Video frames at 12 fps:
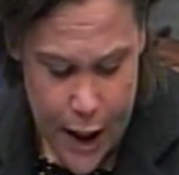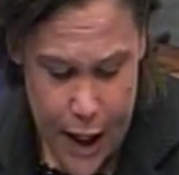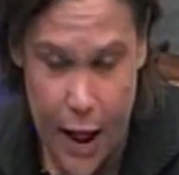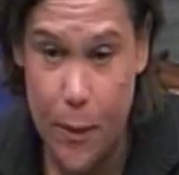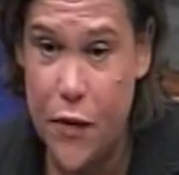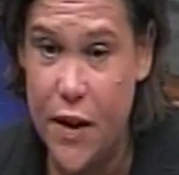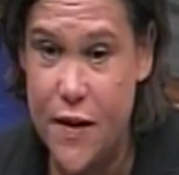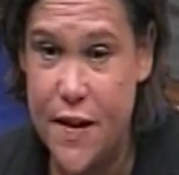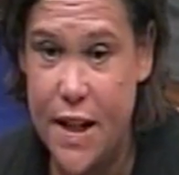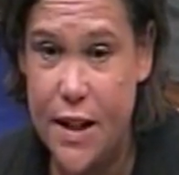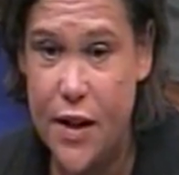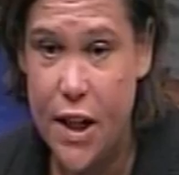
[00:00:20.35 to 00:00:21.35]
Uh, they
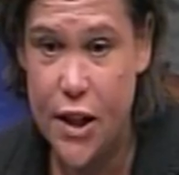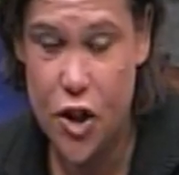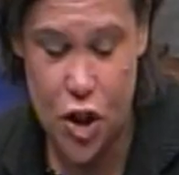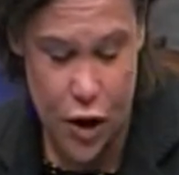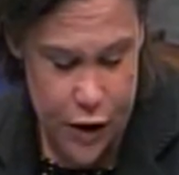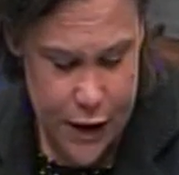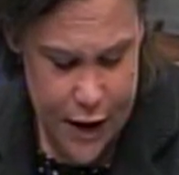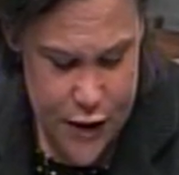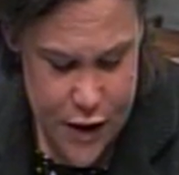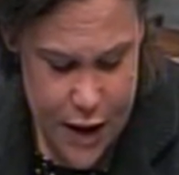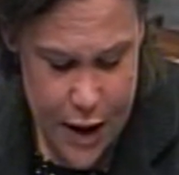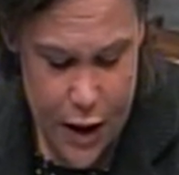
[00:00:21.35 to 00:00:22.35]
say Taoiseach that uh,